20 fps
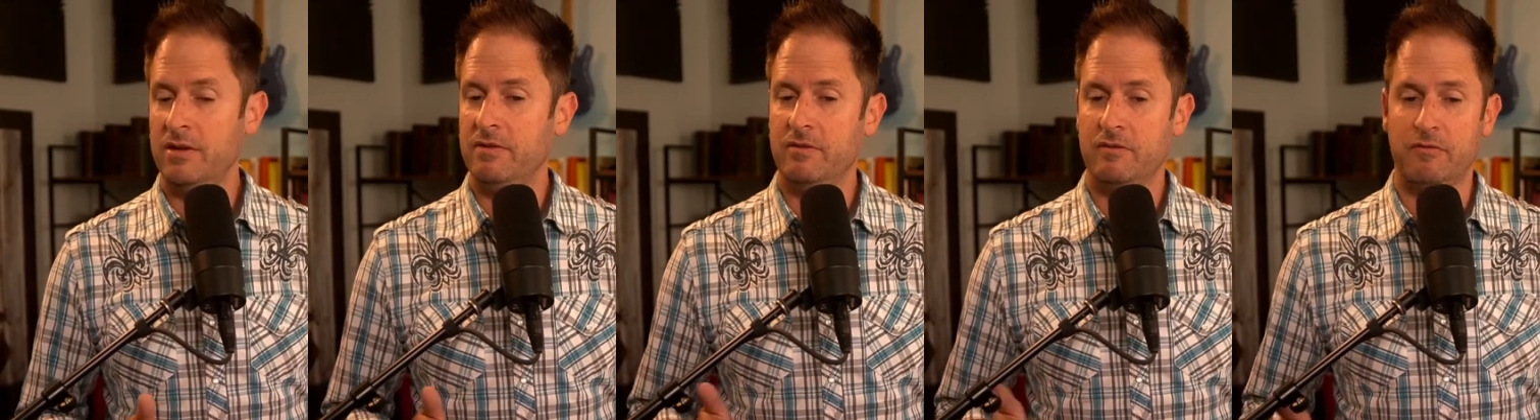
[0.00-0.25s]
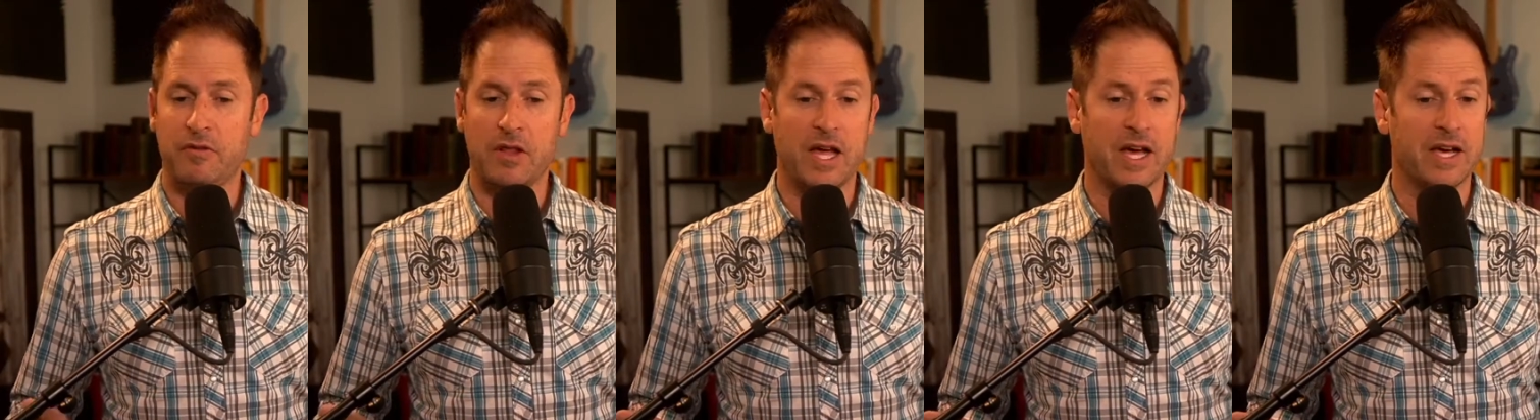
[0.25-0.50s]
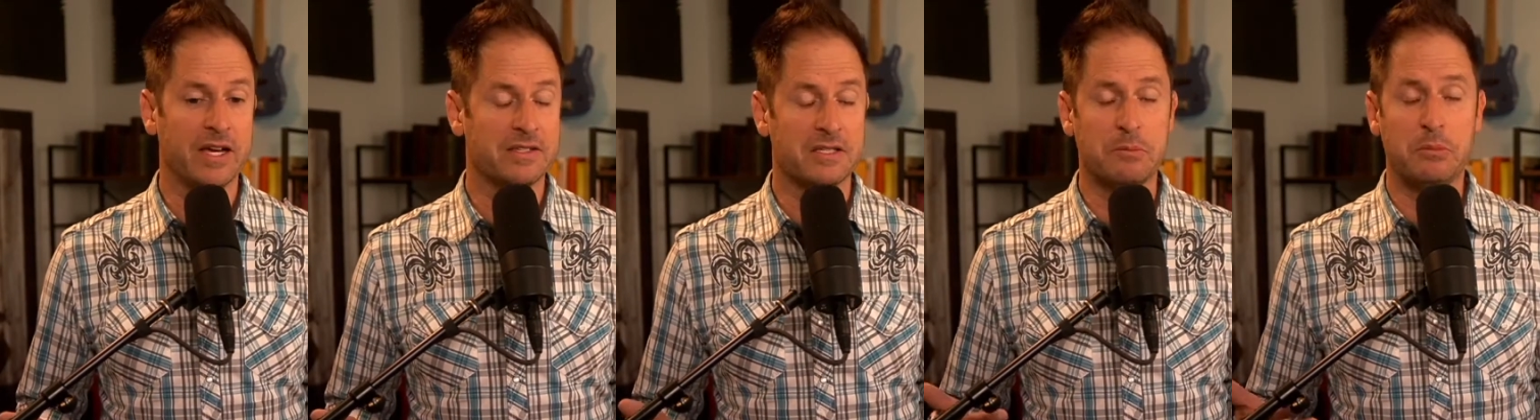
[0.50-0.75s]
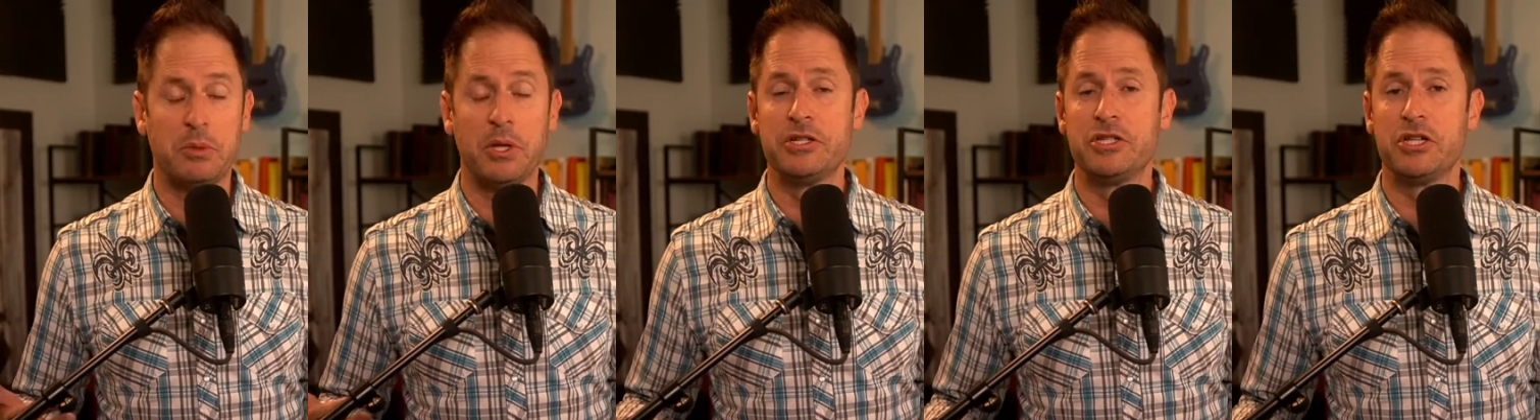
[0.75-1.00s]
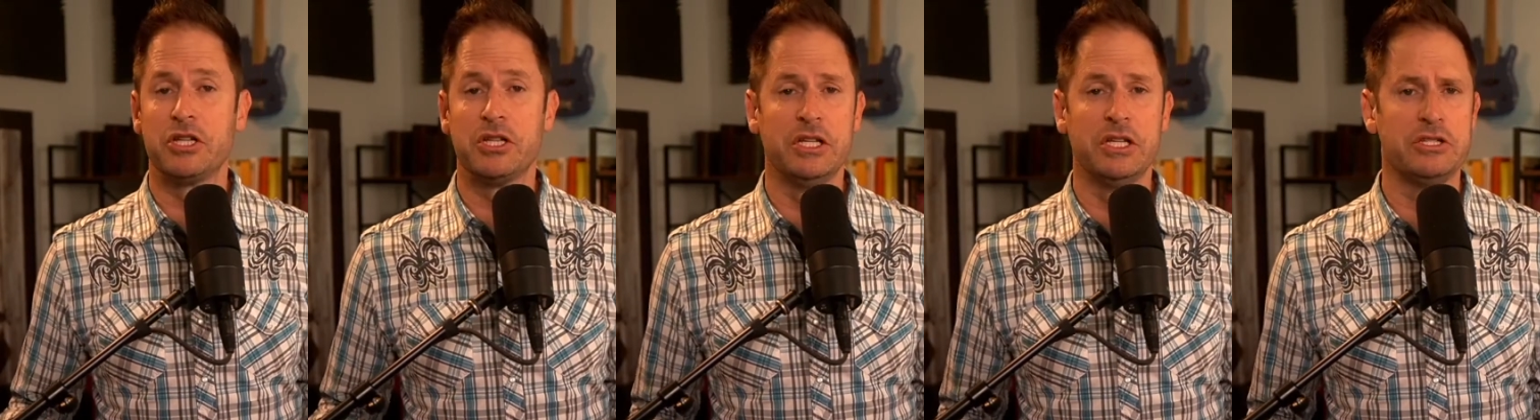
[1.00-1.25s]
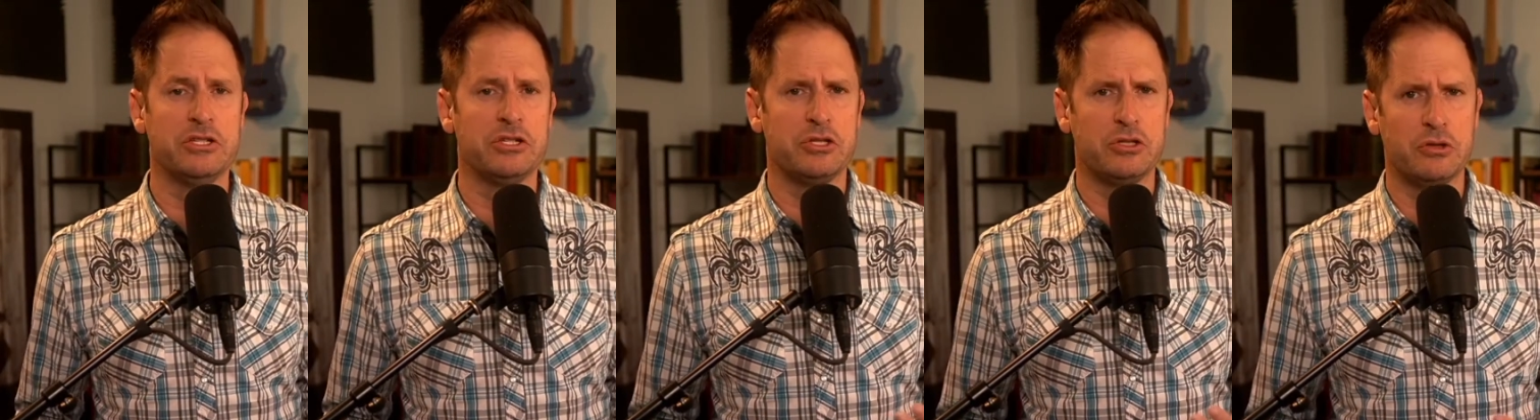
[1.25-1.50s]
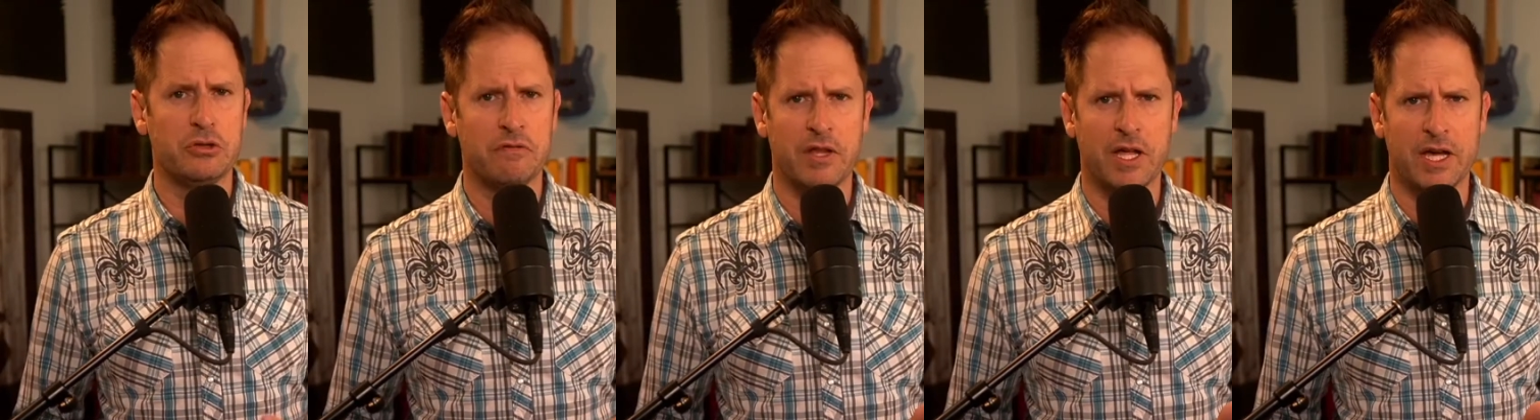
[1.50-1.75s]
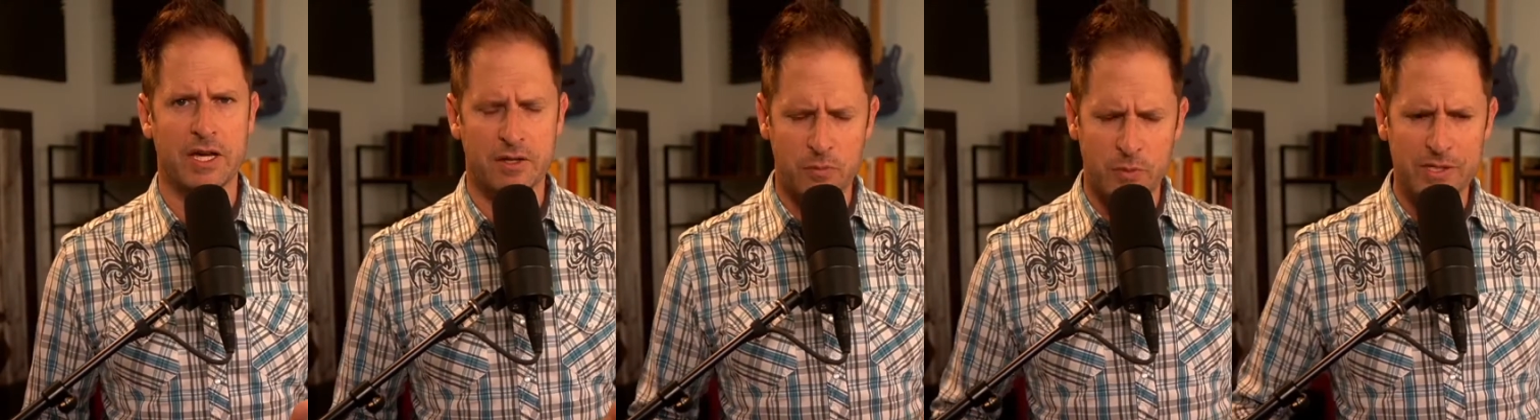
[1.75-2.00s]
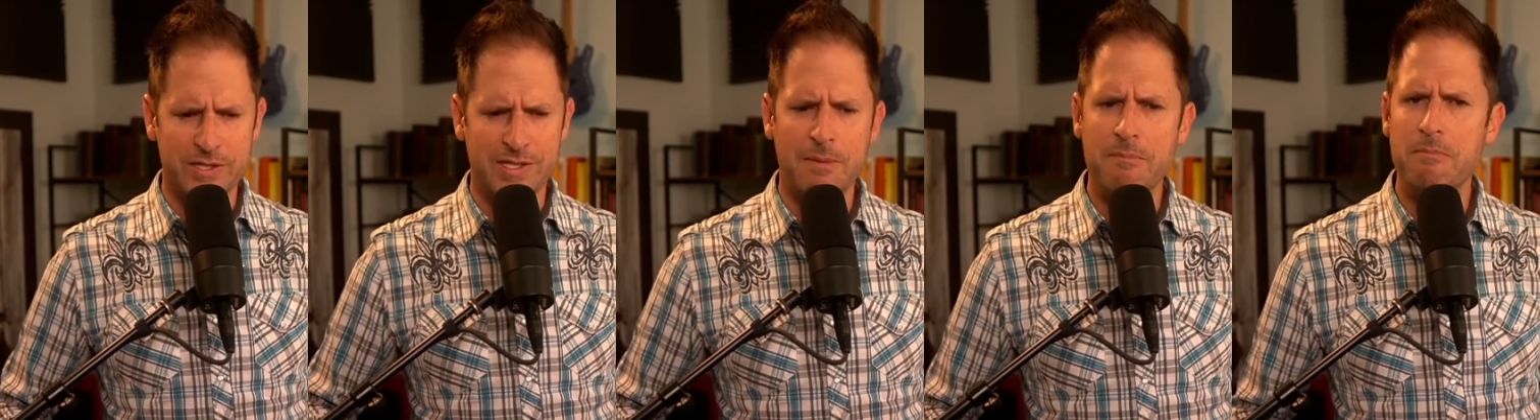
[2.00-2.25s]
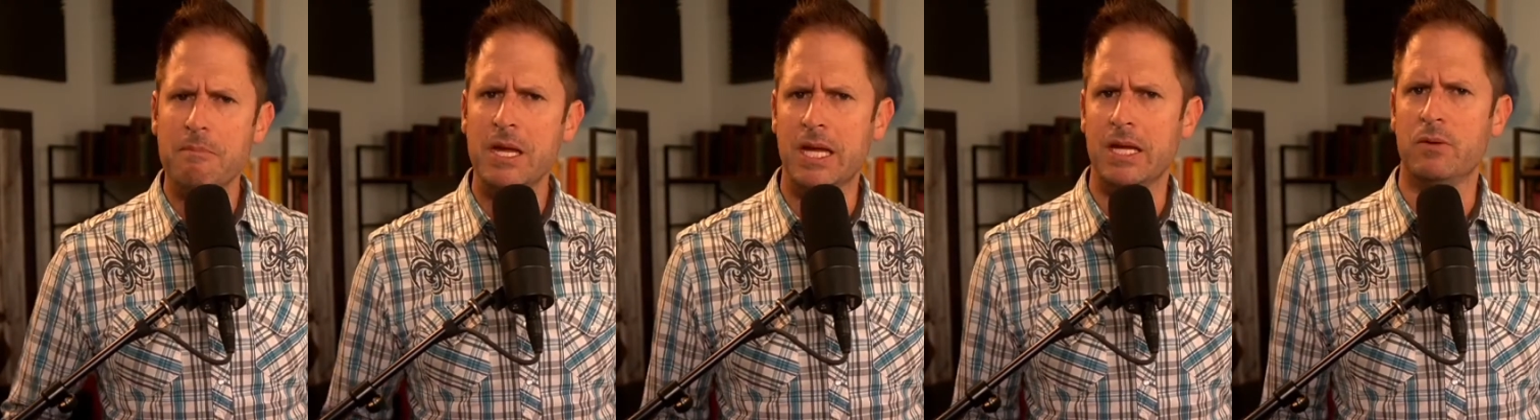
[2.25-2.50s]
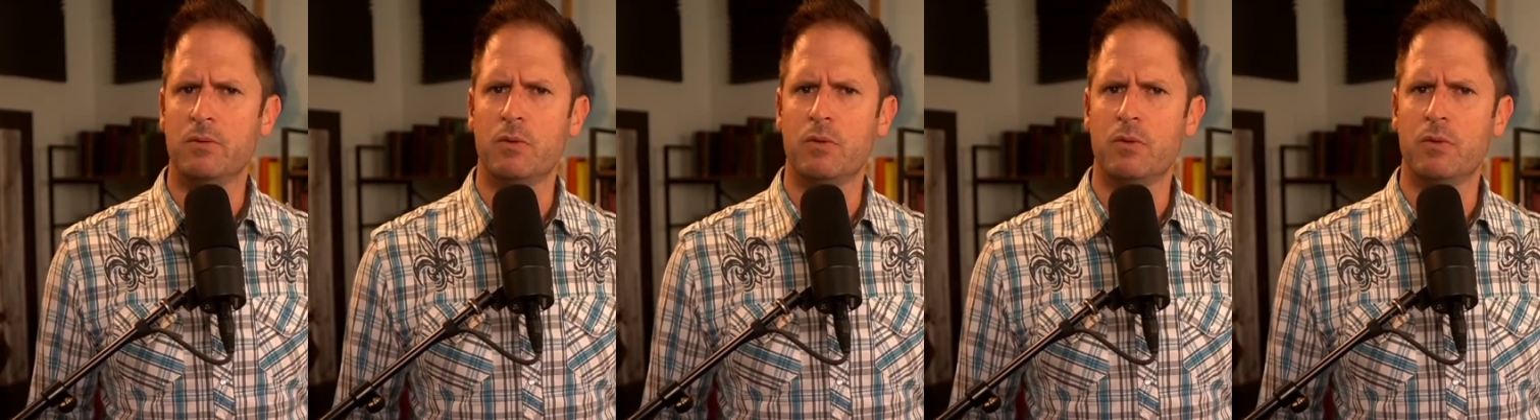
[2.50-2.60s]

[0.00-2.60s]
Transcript: flags and pledging allegiance to a flag. And what does that mean?